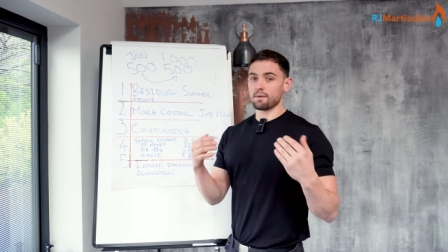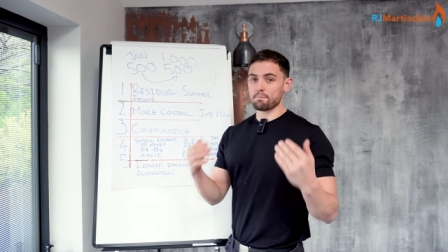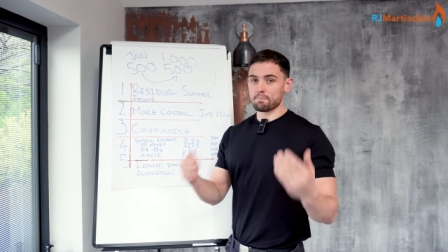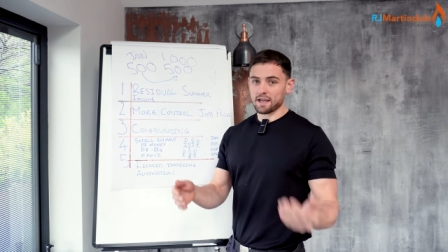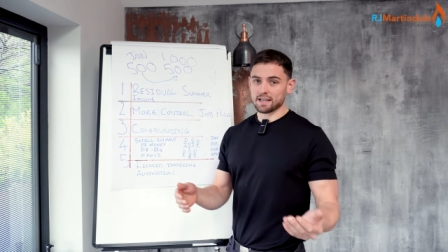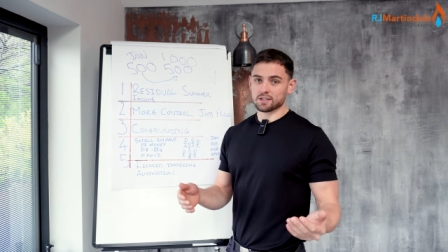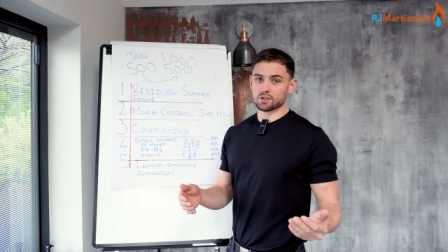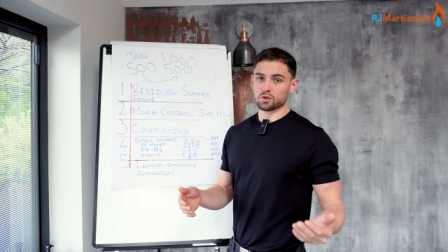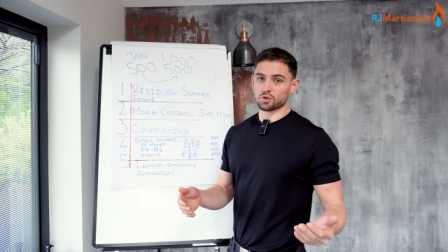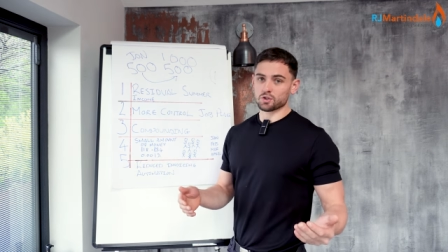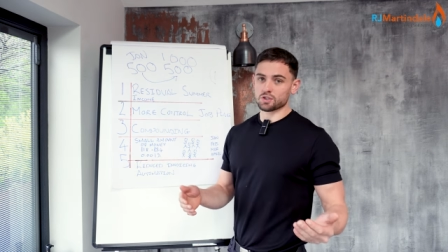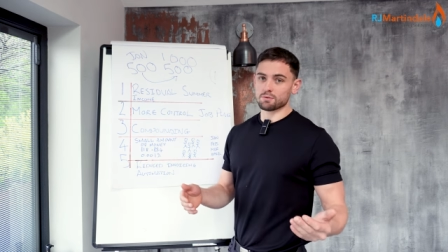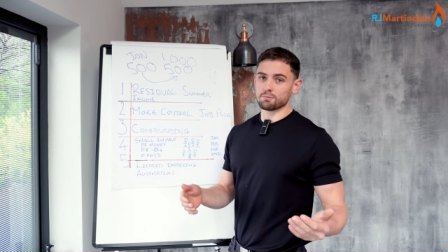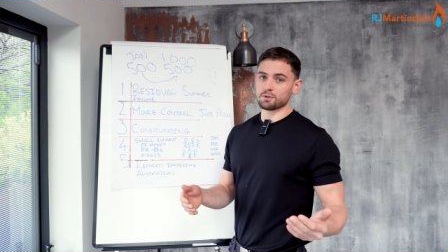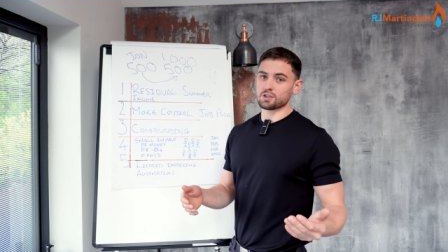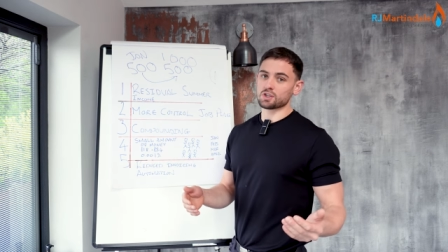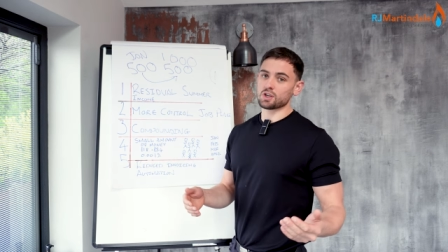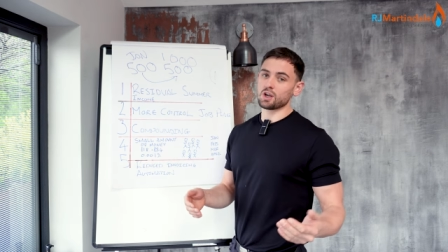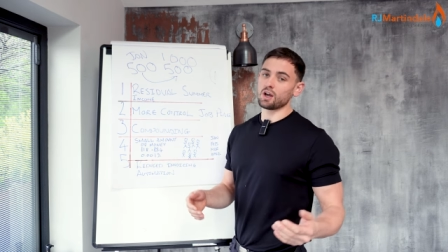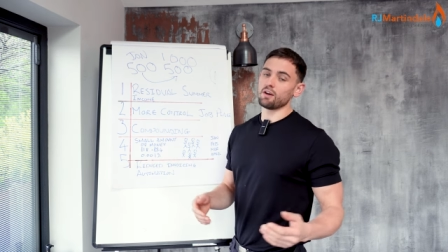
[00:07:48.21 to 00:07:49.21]
the best
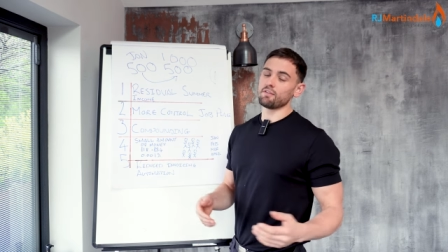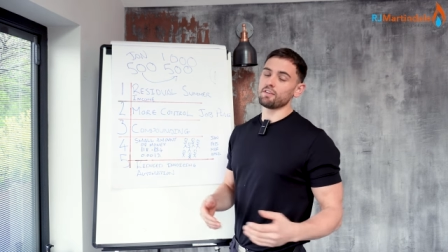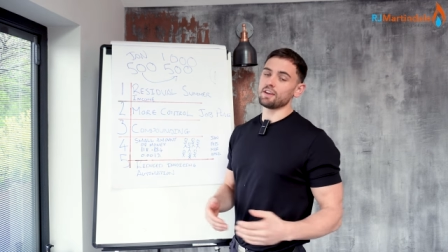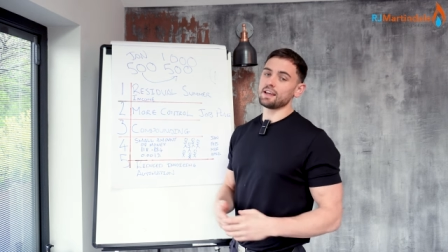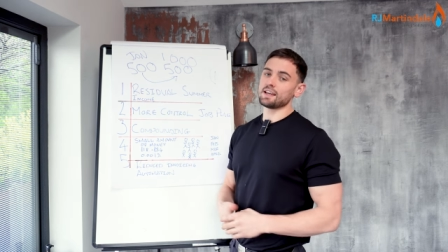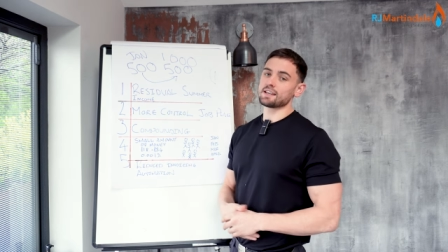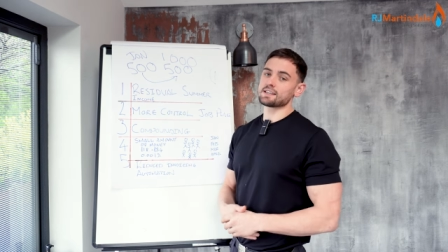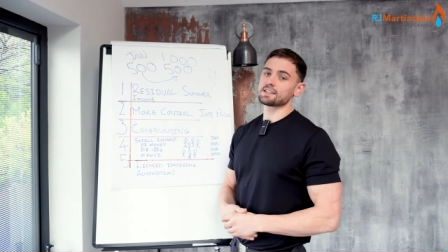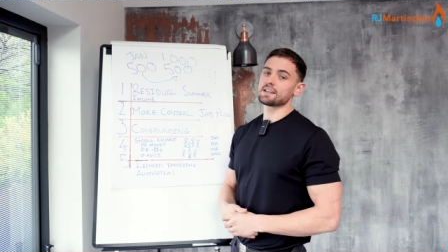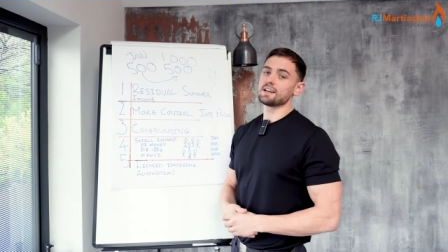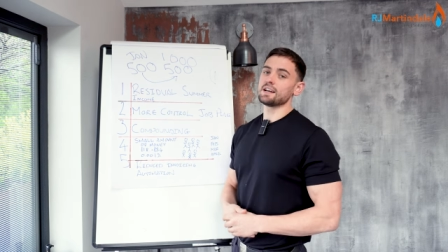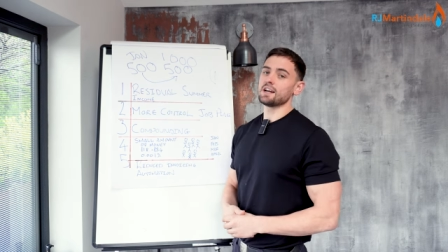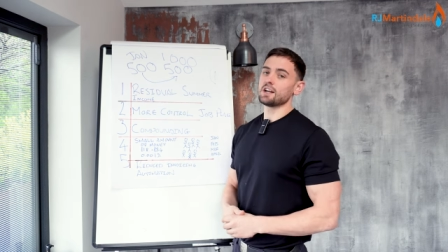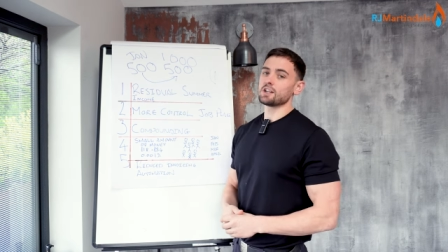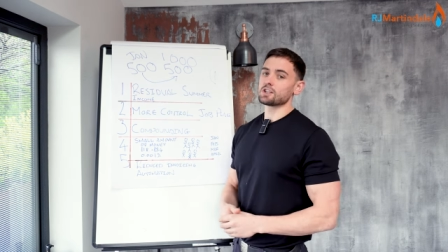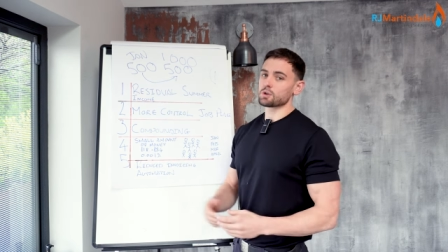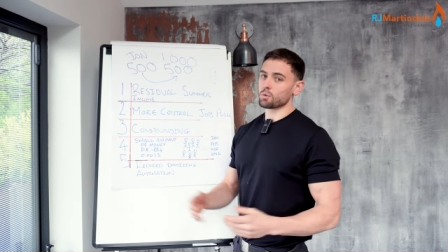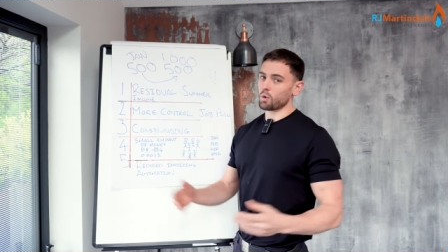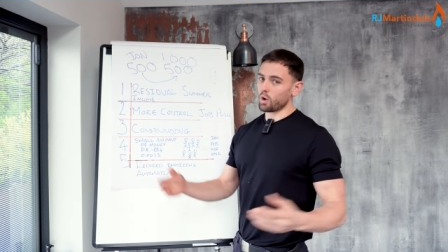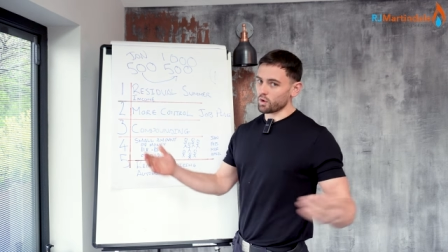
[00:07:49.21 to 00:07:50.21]
customer service
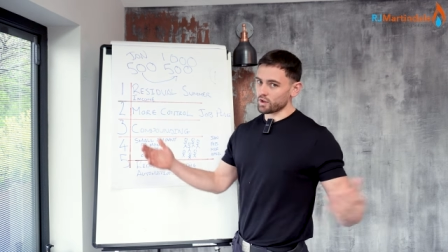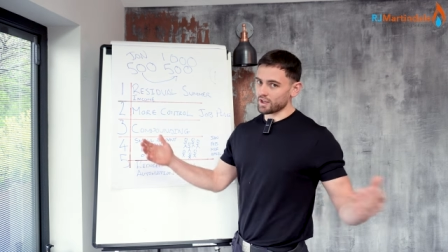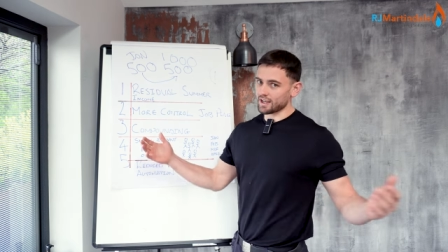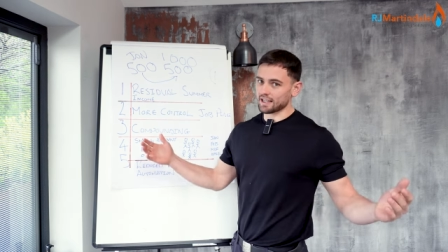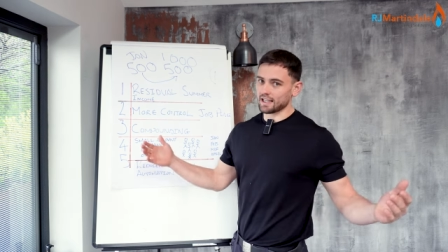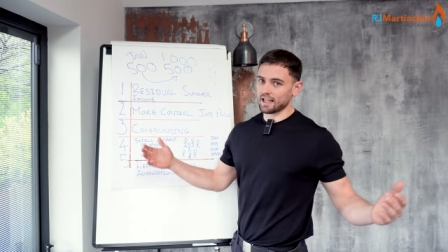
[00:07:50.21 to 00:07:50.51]
to all your